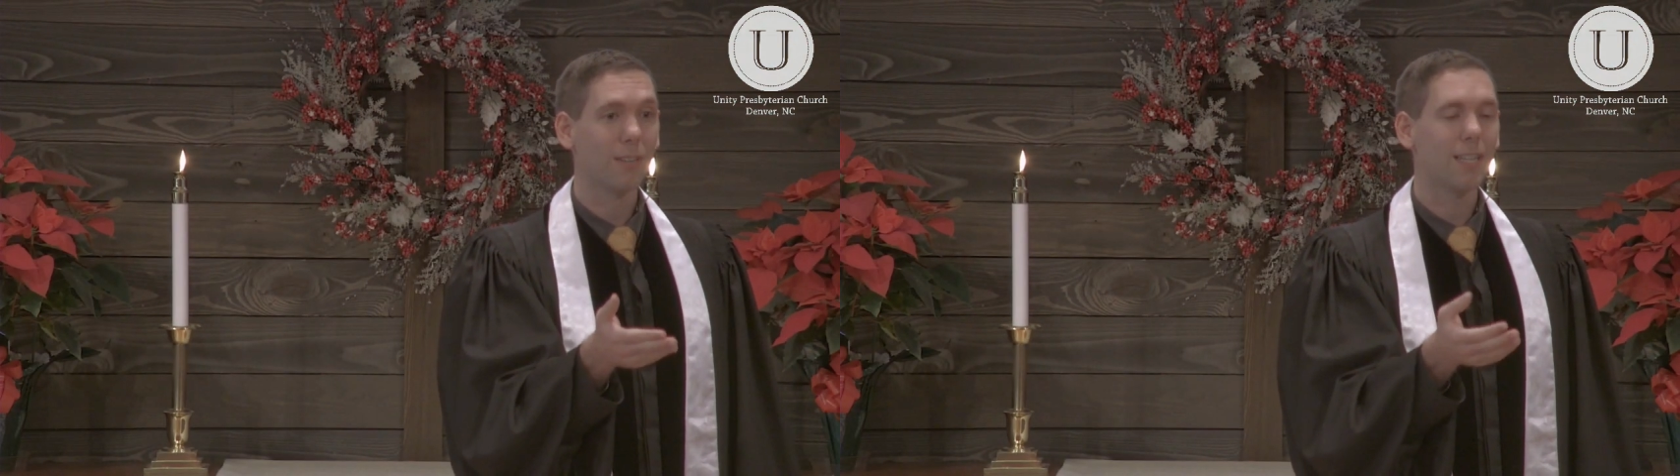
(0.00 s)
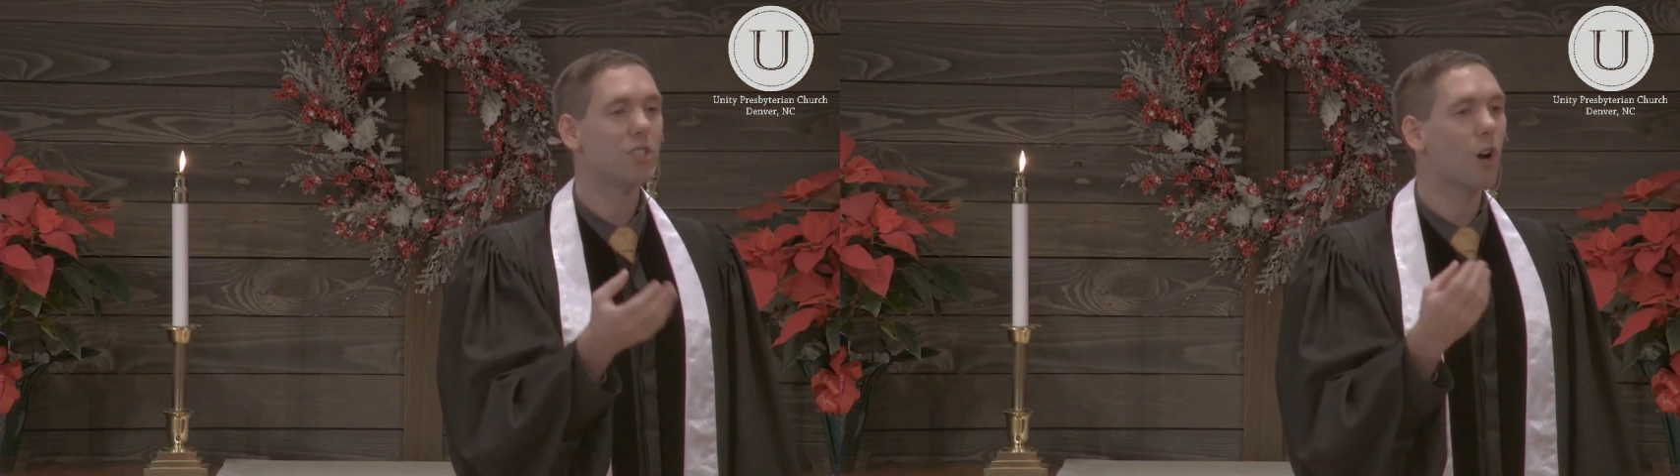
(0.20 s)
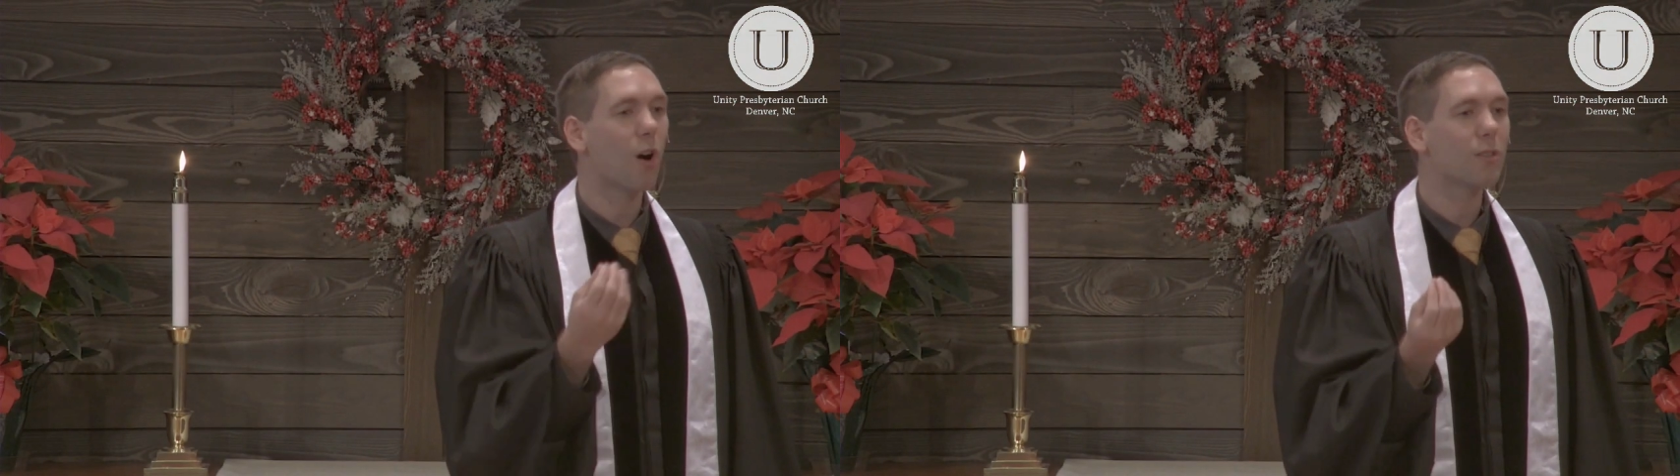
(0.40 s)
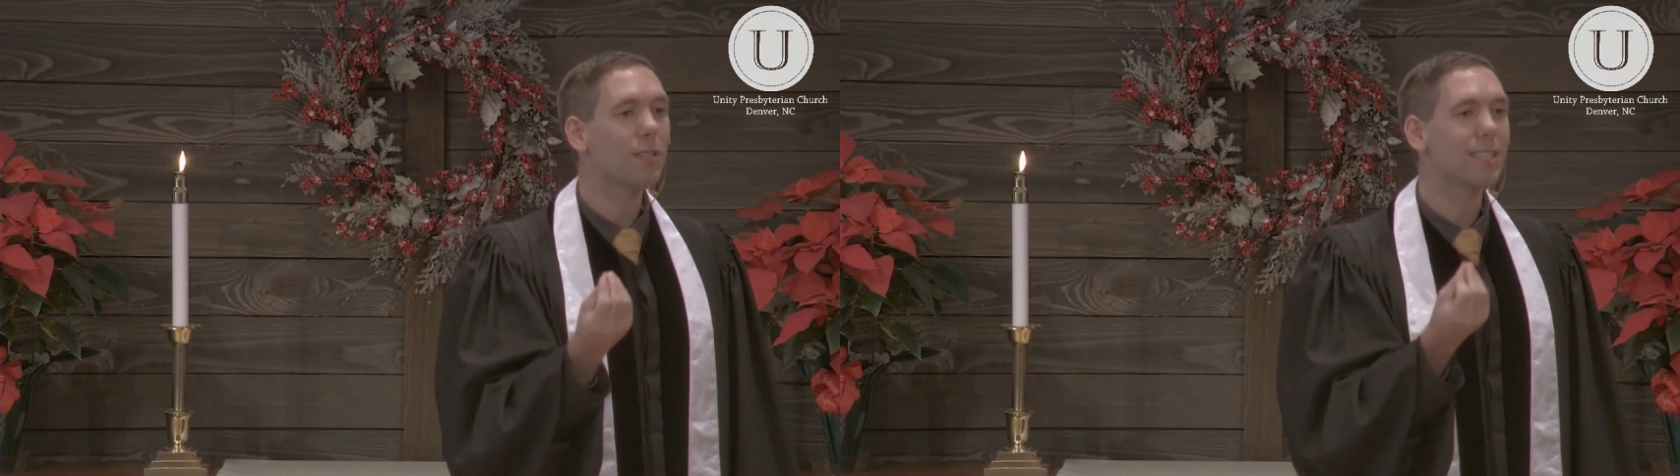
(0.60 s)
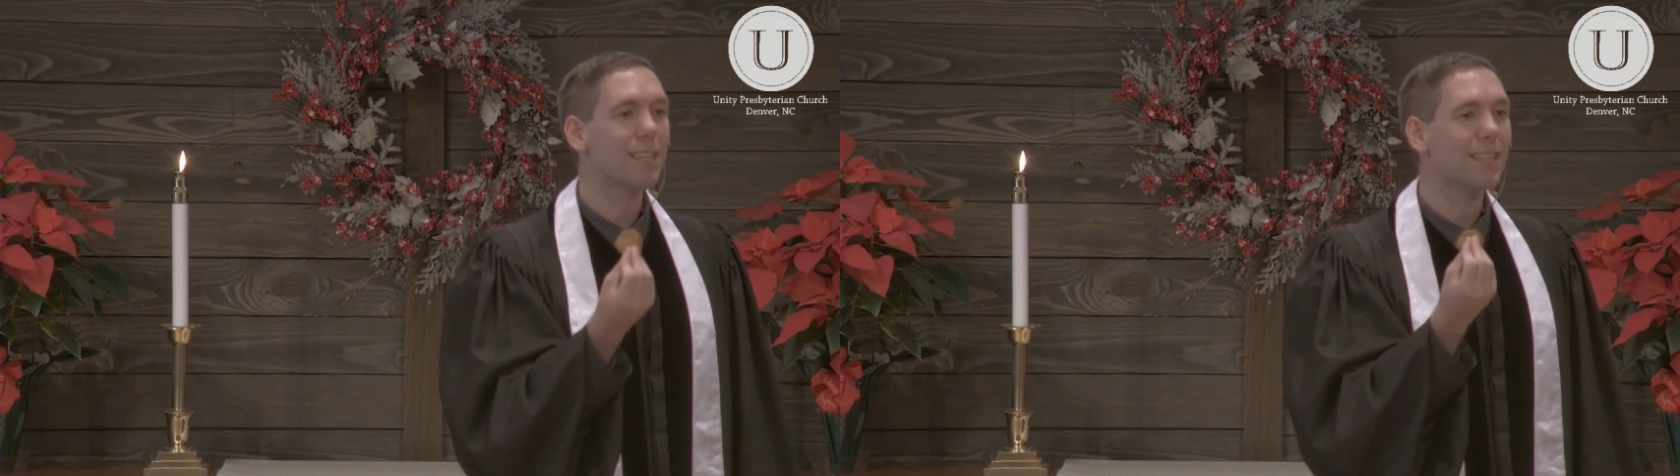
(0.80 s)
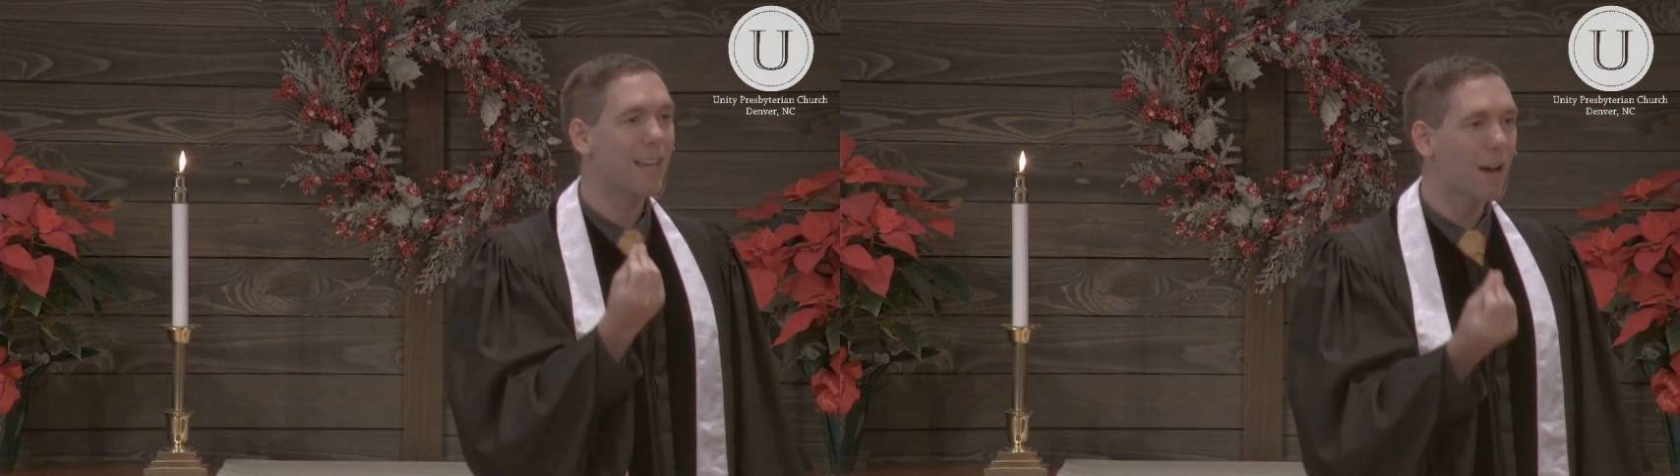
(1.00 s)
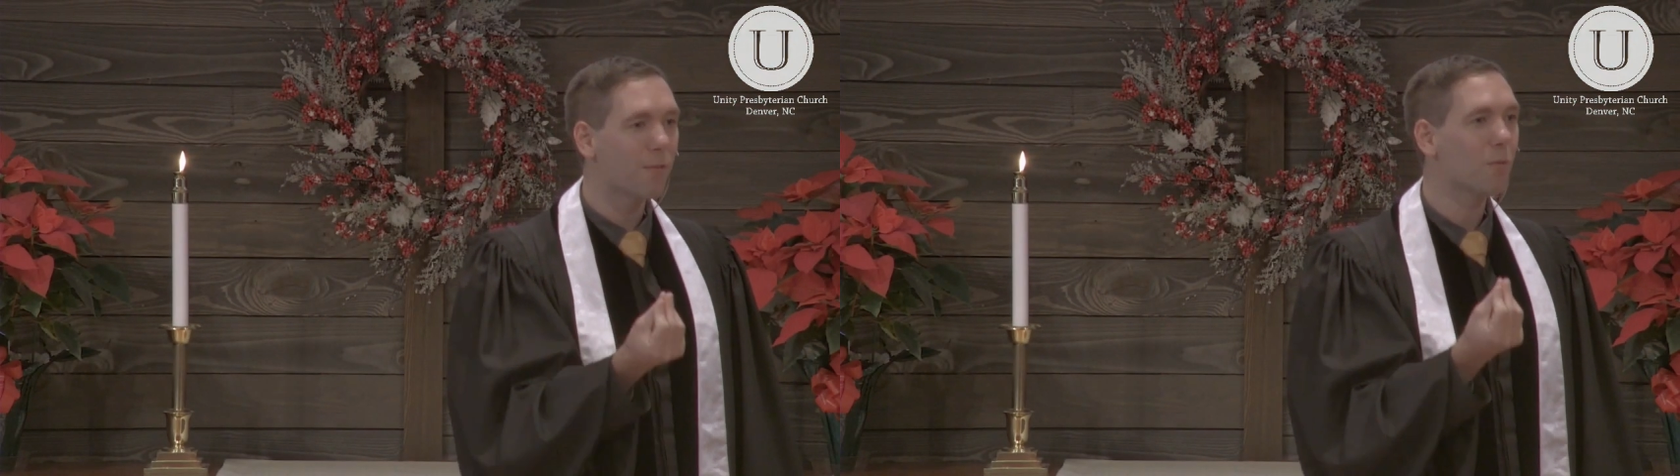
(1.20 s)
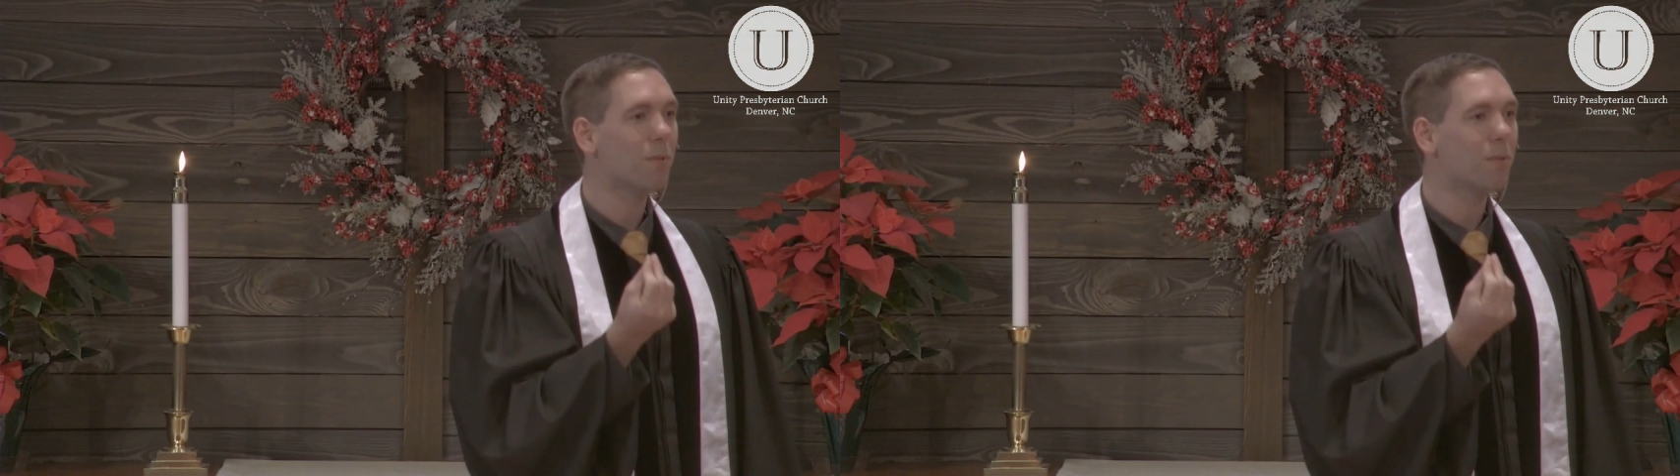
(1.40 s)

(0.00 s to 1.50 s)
then darkness can never